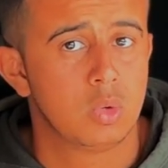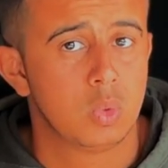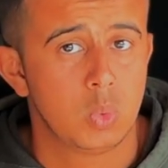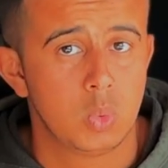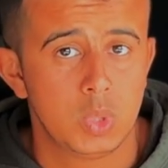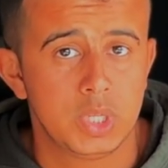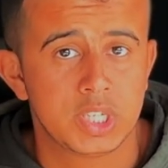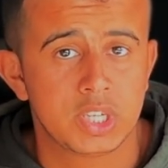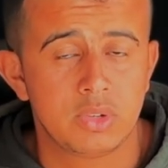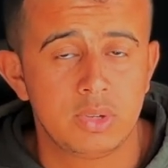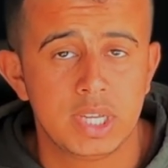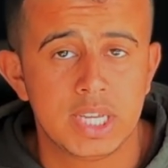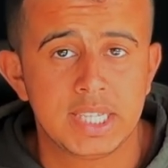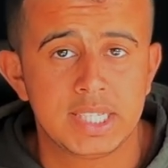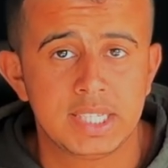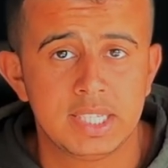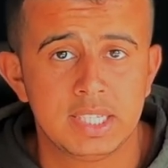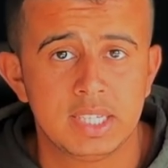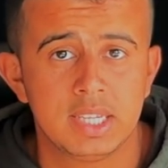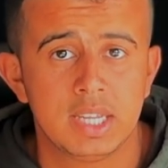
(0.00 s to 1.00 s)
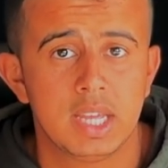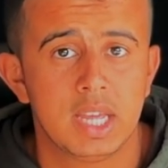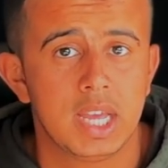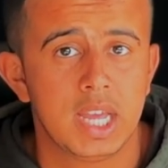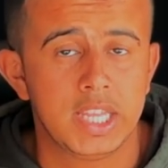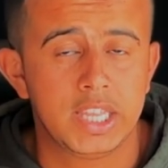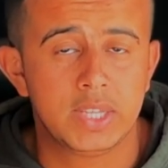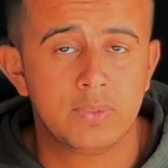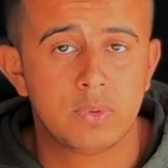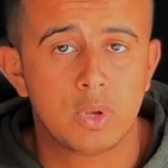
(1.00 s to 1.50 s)
with creating
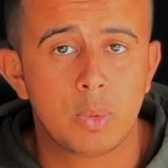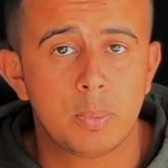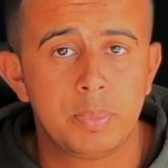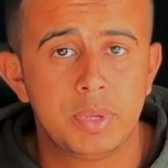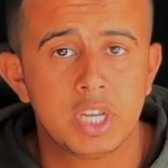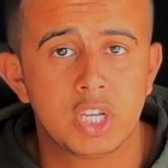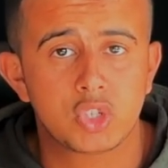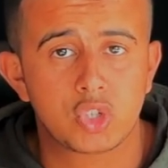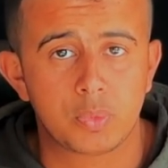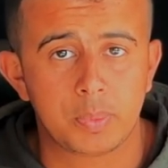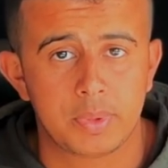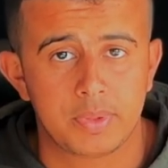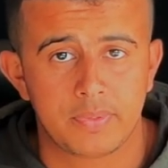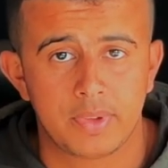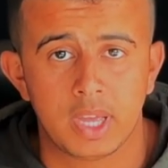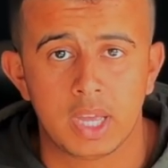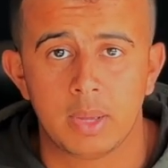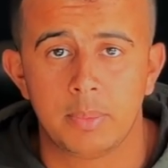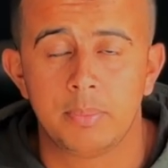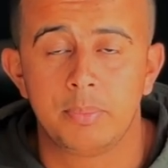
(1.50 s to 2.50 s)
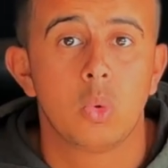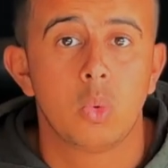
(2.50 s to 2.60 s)
and developing a Shopify app.